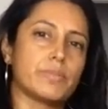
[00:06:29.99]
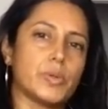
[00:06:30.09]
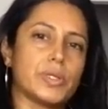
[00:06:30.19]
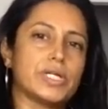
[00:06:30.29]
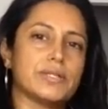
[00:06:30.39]

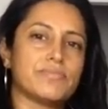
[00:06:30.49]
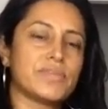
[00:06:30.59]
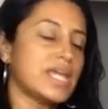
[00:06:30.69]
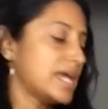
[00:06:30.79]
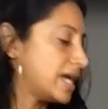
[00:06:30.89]
boil.
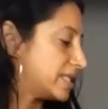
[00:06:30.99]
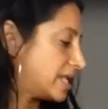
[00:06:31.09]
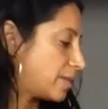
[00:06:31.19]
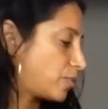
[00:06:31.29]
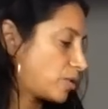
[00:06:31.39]
And
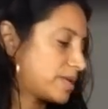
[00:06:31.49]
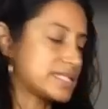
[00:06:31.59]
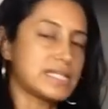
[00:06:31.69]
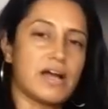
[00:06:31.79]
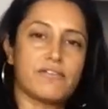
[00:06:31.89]
then I pour
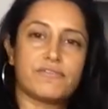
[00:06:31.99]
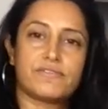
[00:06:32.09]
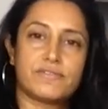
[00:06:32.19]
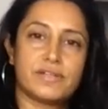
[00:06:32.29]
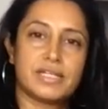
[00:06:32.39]
myself